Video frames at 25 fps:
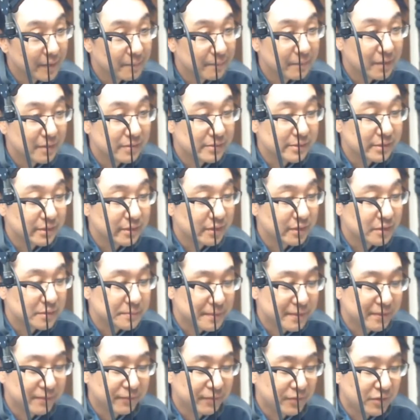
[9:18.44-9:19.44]
Yep. And so you
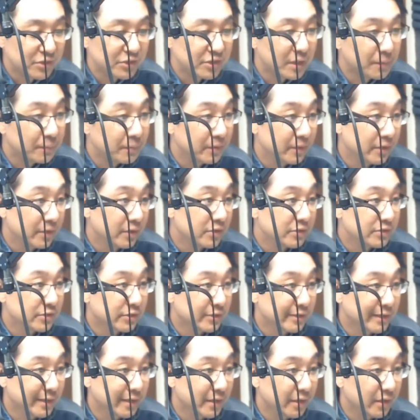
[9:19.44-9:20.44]
spend the first couple of years
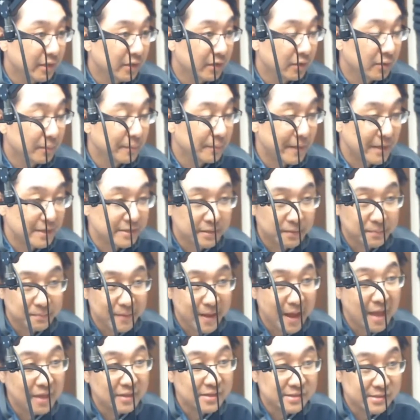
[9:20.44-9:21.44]
learning your basic
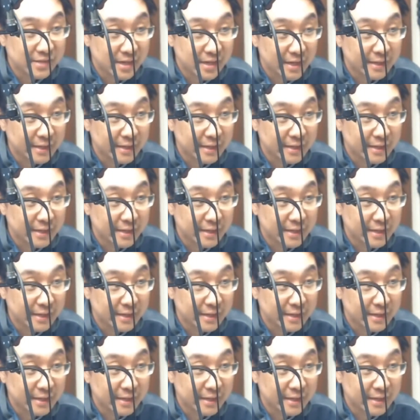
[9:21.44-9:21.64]
math,